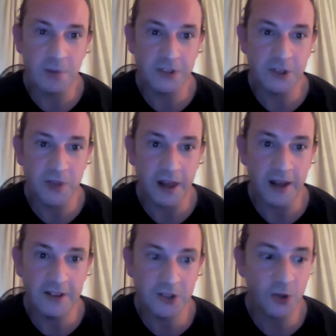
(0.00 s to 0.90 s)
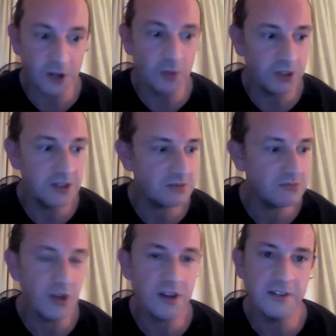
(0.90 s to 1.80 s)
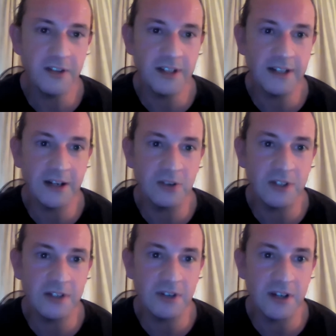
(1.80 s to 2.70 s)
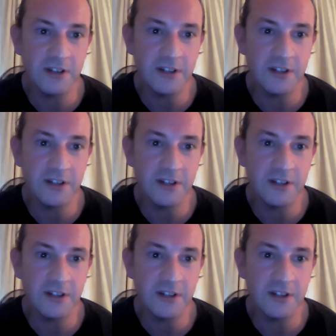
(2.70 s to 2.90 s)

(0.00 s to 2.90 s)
to do there. So I would rather die now than live another